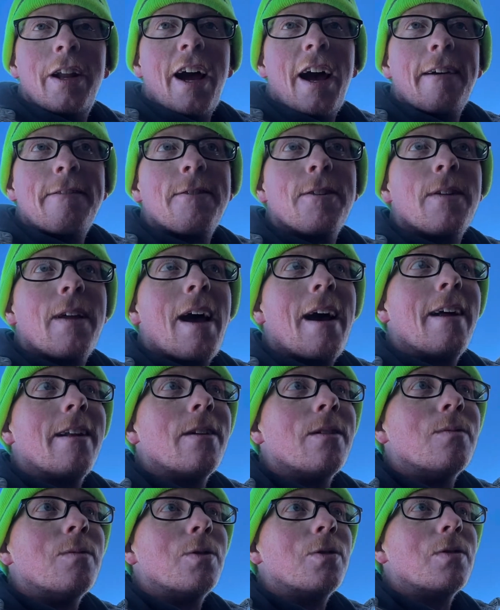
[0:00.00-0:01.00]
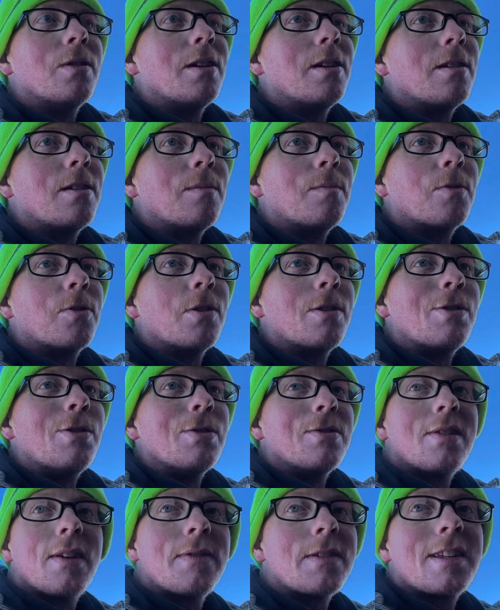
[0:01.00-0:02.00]
after that, and it won't need any more
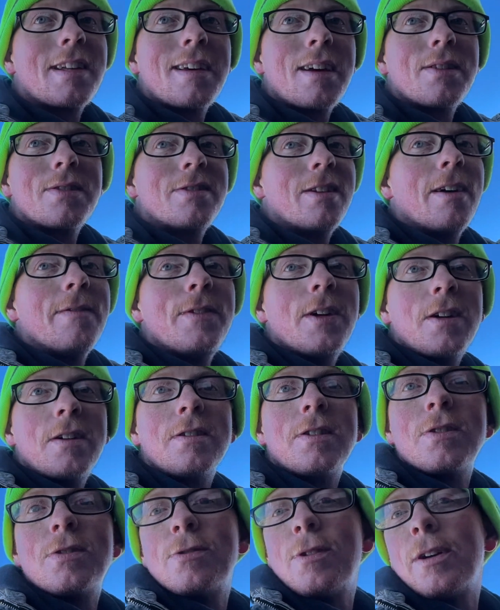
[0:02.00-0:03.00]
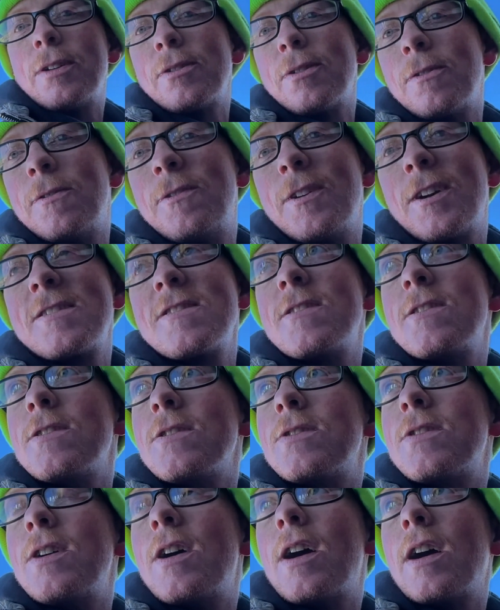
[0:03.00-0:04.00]
issues. Everything else I've done on the trailer fixed
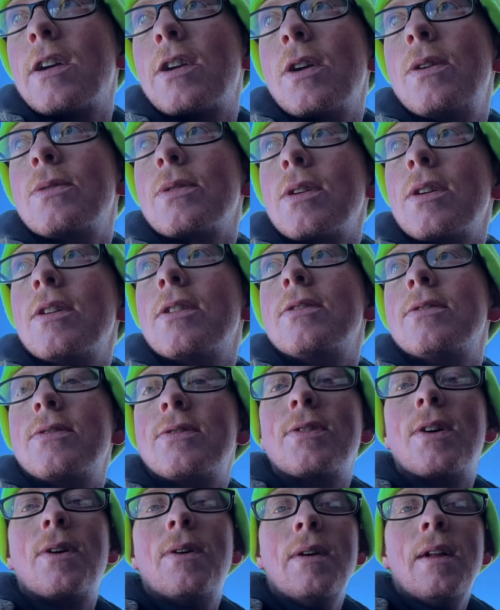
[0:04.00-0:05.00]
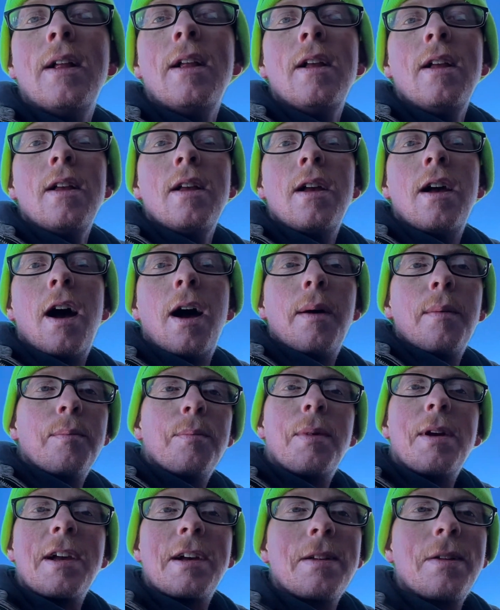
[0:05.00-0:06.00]
is going good. So
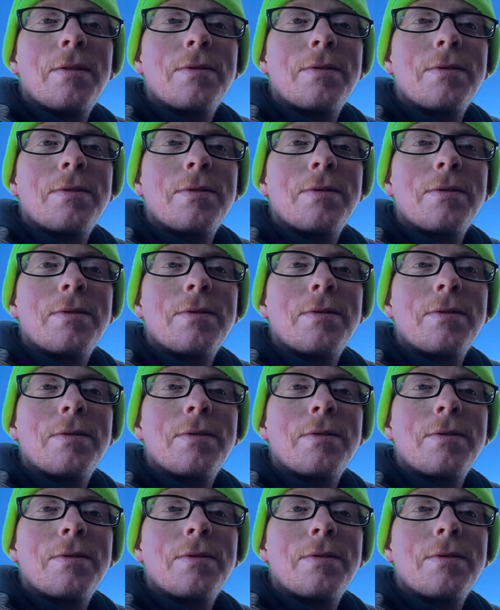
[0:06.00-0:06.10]
make a little